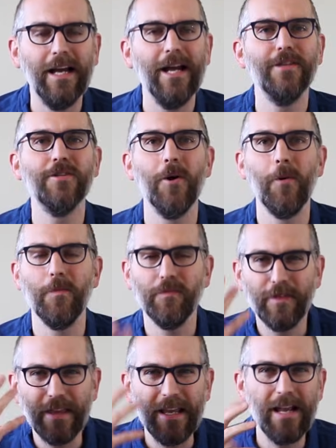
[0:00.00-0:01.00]
And so
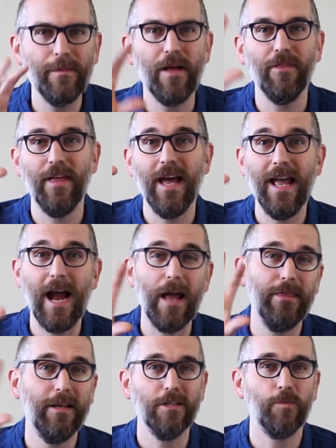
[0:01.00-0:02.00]
thinking about they, I
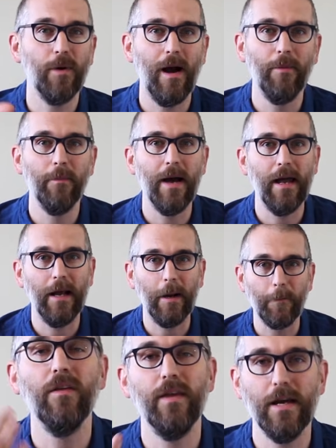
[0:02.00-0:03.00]
think is problematic.
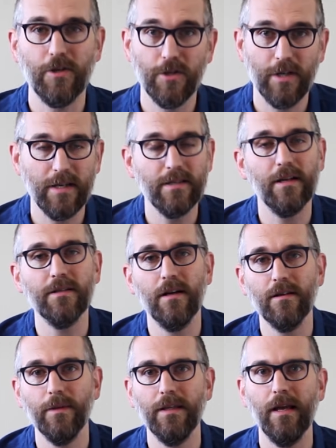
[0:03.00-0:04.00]
The exercise that I'll
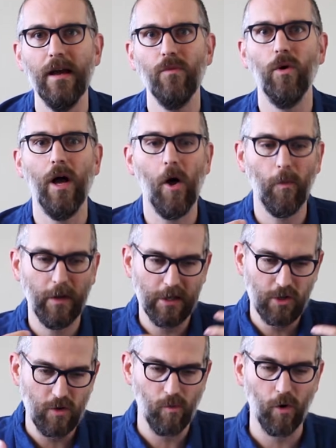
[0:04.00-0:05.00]
talk to you about at the end will help
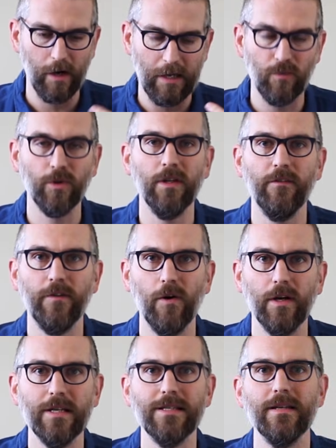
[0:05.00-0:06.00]
get you more inwardly
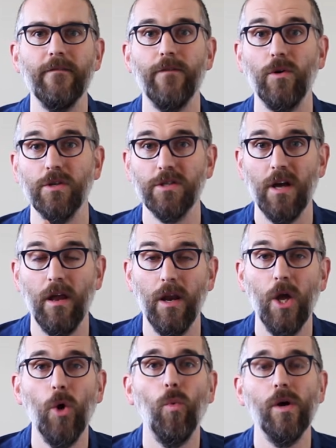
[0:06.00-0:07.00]
focused and focused on
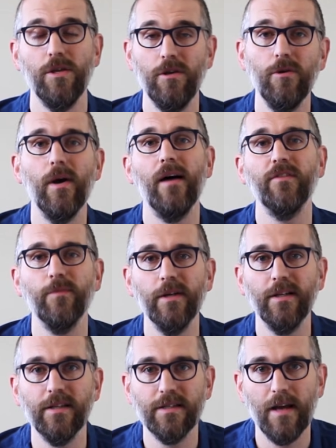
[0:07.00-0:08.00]
what you have to
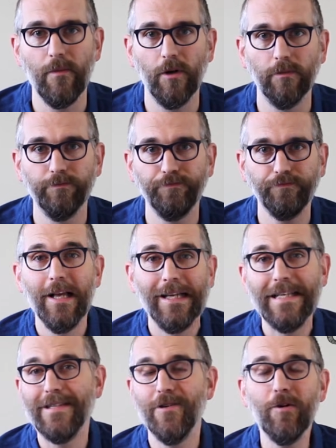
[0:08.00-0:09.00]
bring to the table.
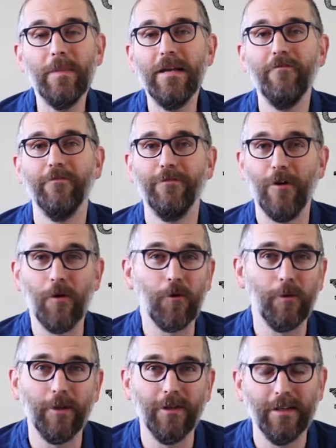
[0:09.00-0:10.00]
Consider being
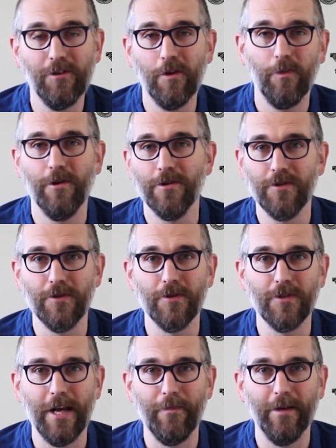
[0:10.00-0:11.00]
vulnerable in your personal
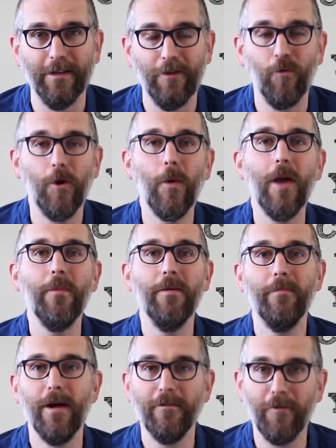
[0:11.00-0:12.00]
statement. And what do I
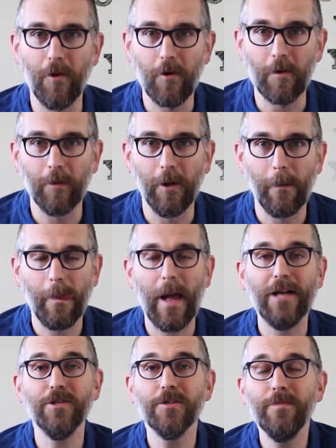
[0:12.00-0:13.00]
mean by vulnerable?
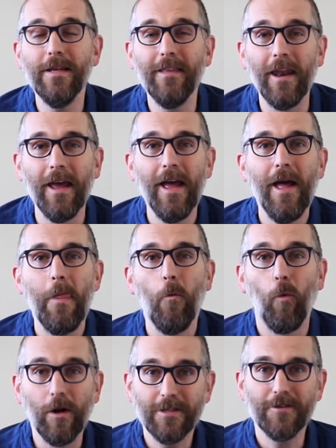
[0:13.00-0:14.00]
I just mean that
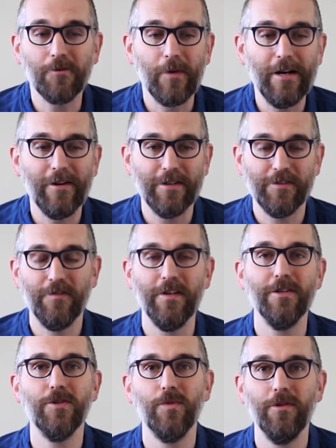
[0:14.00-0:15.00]
once the reader has
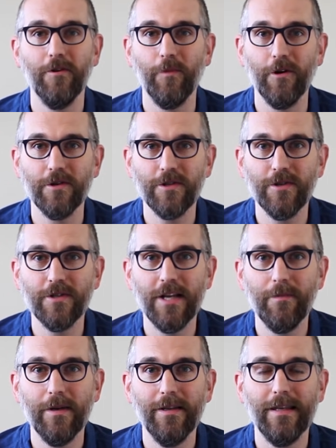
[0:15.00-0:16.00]
finished with your personal
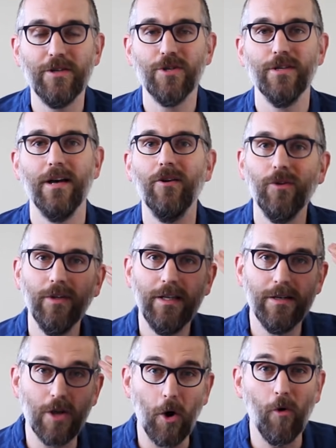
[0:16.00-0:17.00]
statement, they should not only
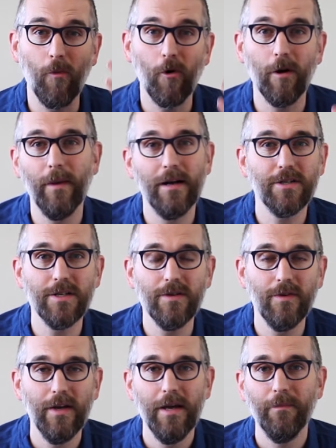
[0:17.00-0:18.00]
know more about
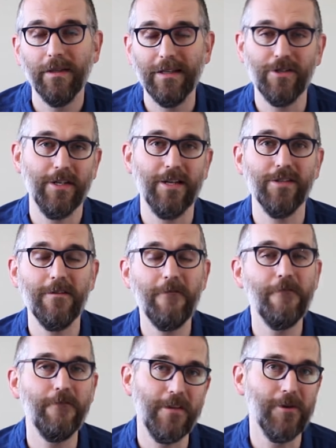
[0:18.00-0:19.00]
you, but they should actually
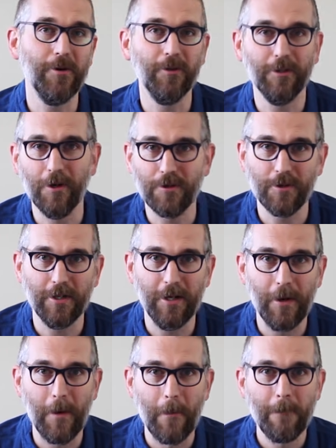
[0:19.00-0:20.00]
feel closer to you.